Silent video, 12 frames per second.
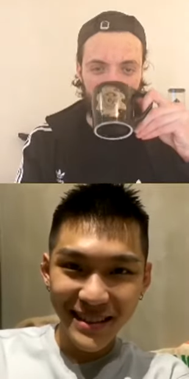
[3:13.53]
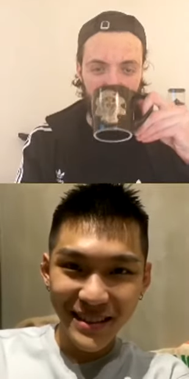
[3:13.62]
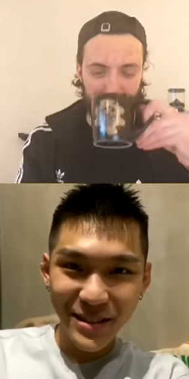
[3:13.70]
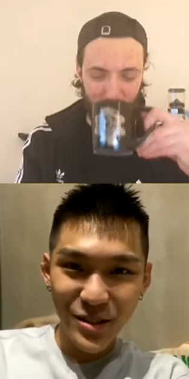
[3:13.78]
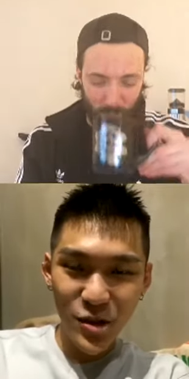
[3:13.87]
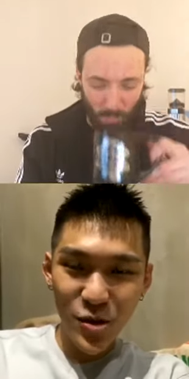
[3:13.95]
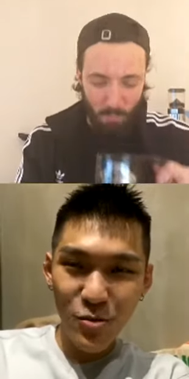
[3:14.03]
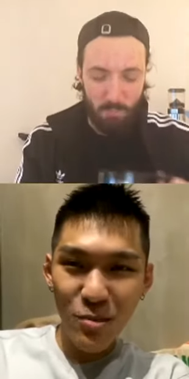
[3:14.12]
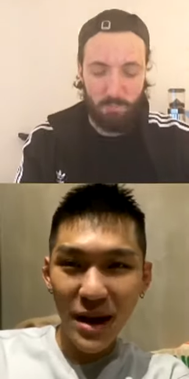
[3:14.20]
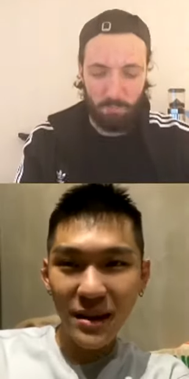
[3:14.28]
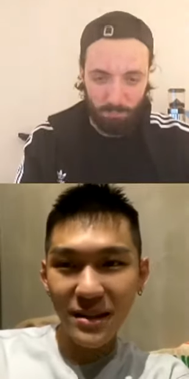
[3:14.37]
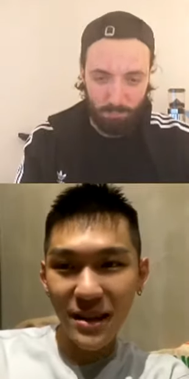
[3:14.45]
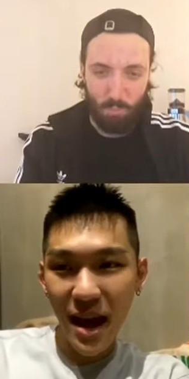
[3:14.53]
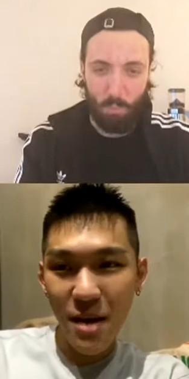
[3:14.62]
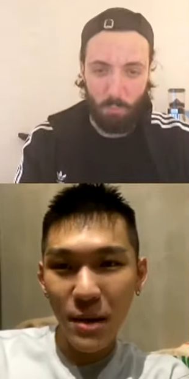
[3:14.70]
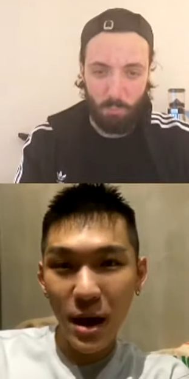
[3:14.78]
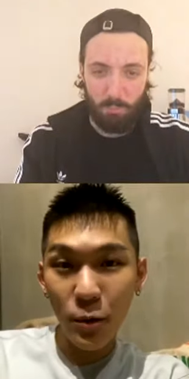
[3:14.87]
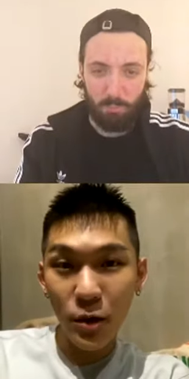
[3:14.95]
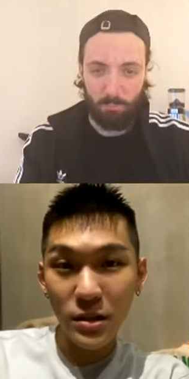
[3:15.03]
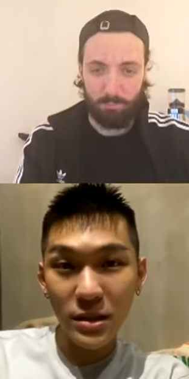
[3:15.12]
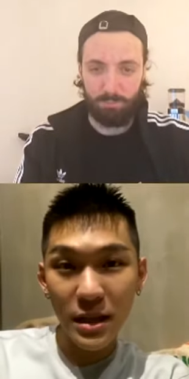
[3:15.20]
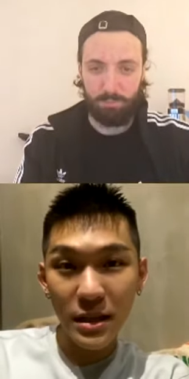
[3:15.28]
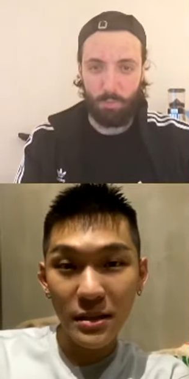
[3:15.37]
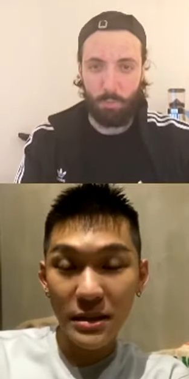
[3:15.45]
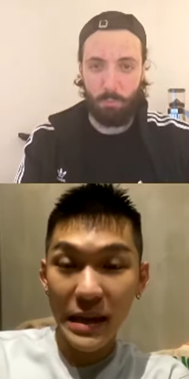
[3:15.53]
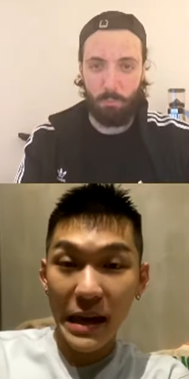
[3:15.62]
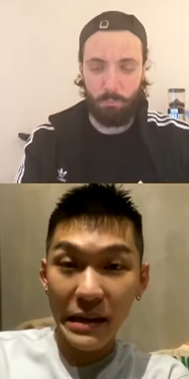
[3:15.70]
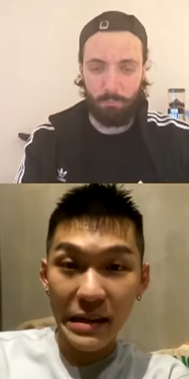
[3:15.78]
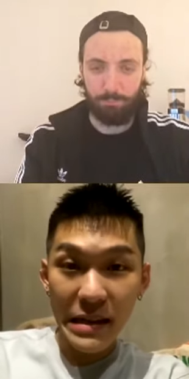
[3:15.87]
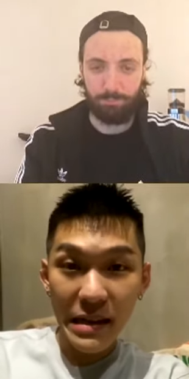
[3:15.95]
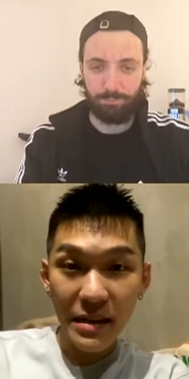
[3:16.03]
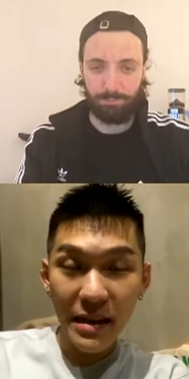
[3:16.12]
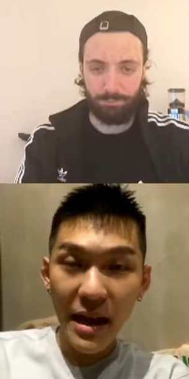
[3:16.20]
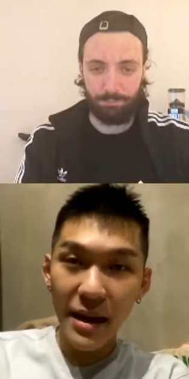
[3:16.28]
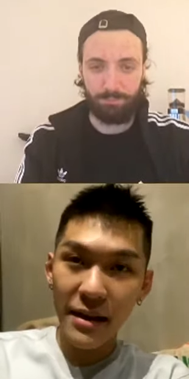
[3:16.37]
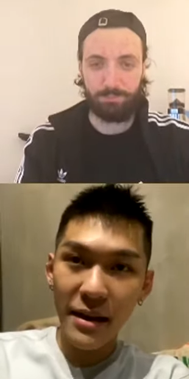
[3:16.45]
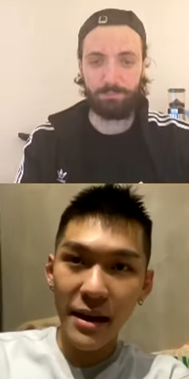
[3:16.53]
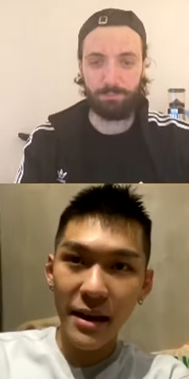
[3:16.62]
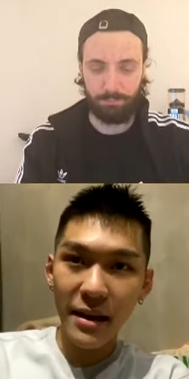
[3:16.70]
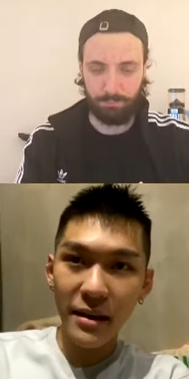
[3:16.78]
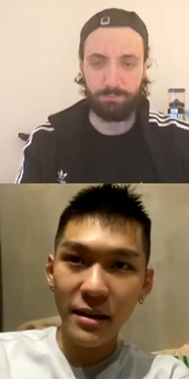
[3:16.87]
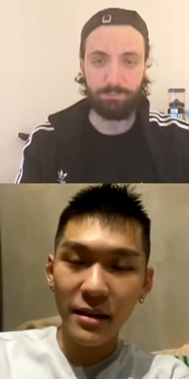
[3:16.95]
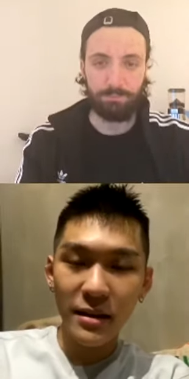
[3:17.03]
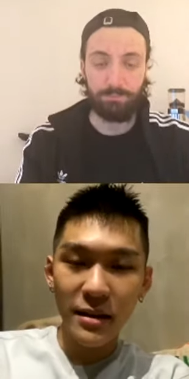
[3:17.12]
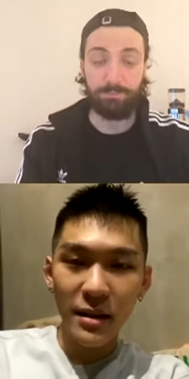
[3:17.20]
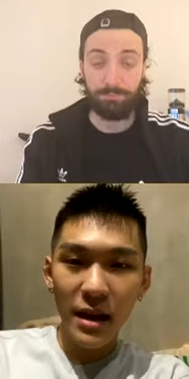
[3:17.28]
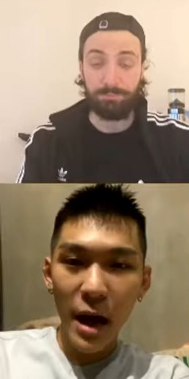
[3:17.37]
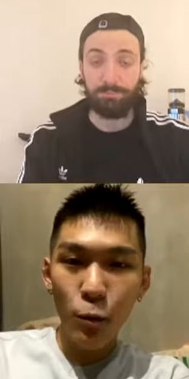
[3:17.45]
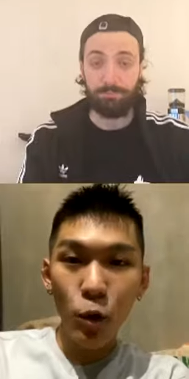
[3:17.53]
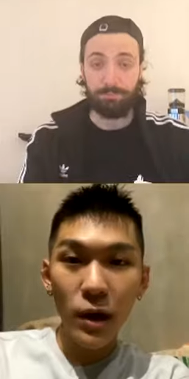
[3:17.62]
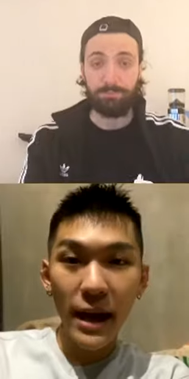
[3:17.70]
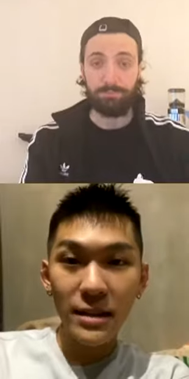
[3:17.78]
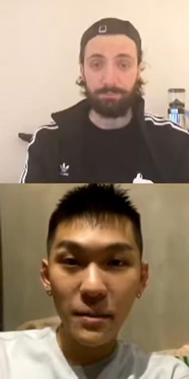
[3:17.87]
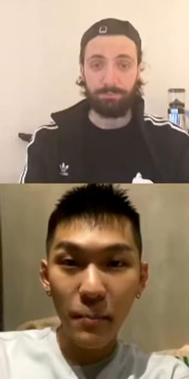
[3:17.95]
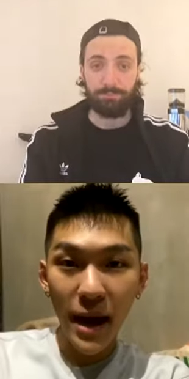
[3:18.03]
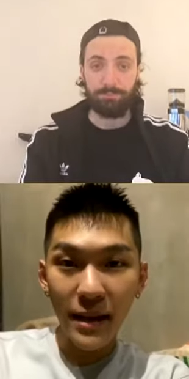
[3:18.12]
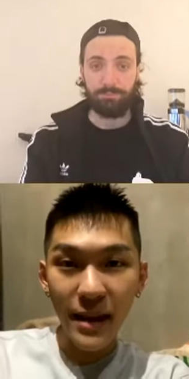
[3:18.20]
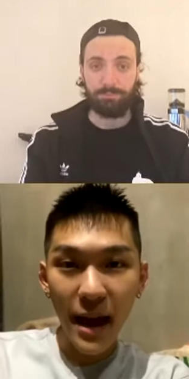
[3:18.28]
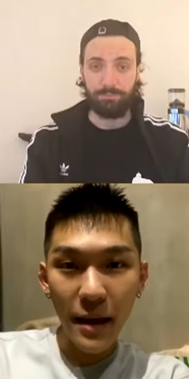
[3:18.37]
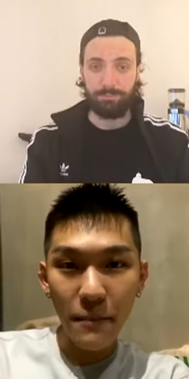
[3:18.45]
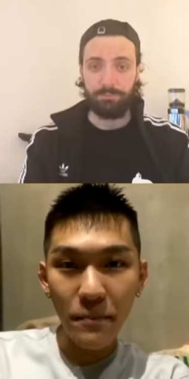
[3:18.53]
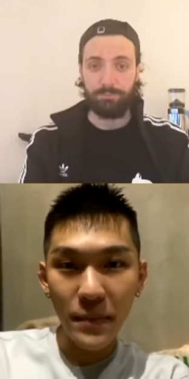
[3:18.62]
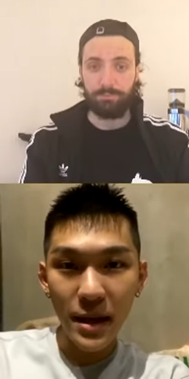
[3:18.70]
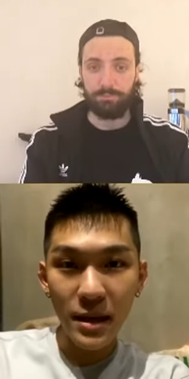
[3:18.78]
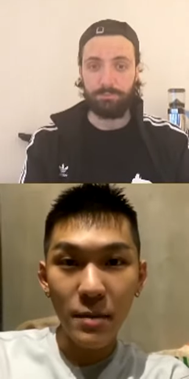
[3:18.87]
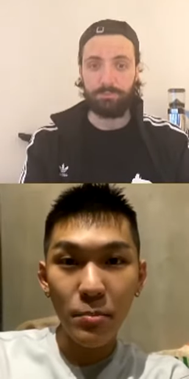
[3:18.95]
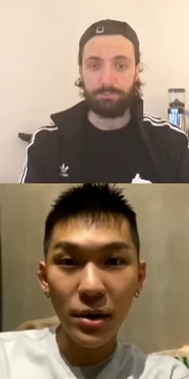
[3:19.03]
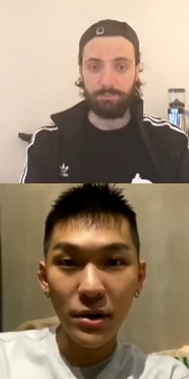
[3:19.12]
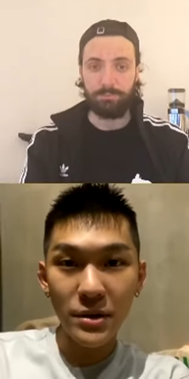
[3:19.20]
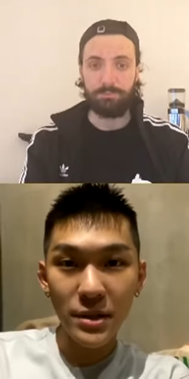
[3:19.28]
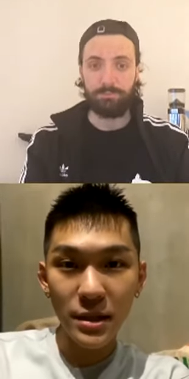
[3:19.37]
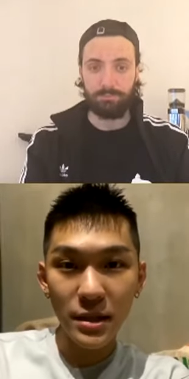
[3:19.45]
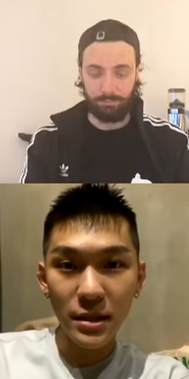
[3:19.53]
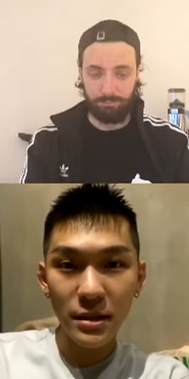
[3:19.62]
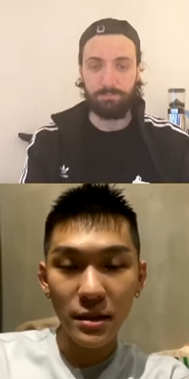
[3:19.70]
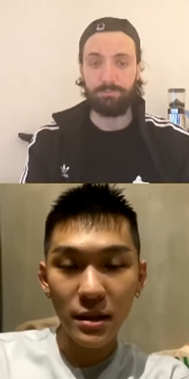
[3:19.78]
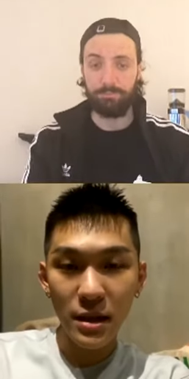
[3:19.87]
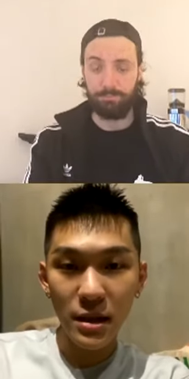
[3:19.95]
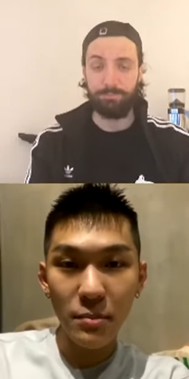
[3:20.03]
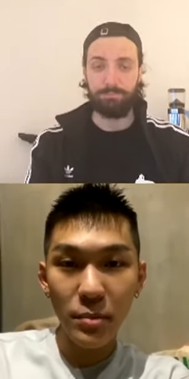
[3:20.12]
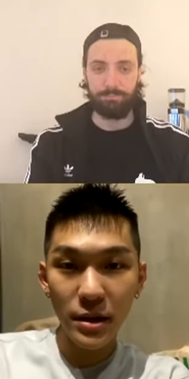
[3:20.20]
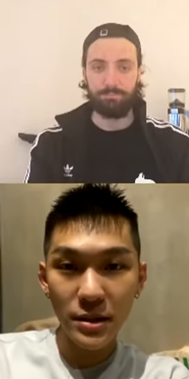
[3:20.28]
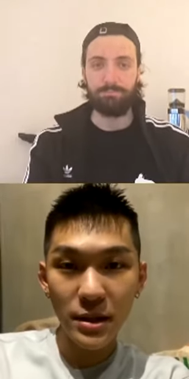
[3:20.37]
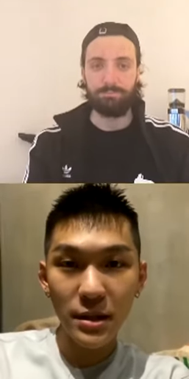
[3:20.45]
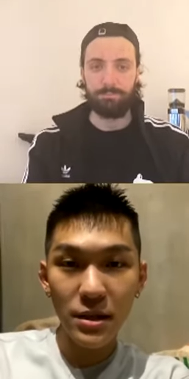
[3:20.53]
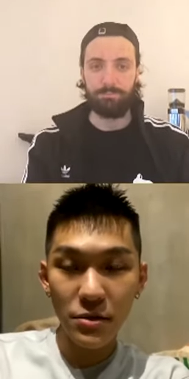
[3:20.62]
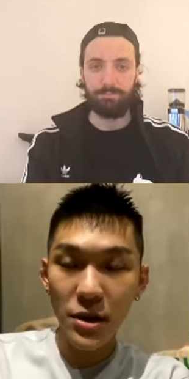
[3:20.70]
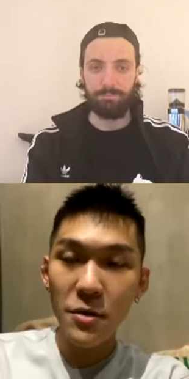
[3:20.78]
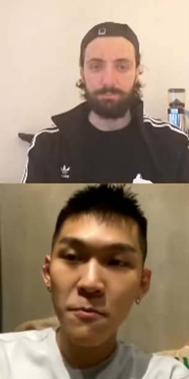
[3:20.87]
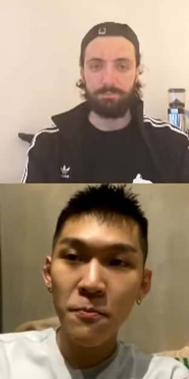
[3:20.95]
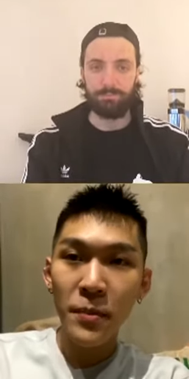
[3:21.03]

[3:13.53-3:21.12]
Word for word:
Speaker 1: So by the time I was studying, and then I worked as a part time in a barista in a barista career.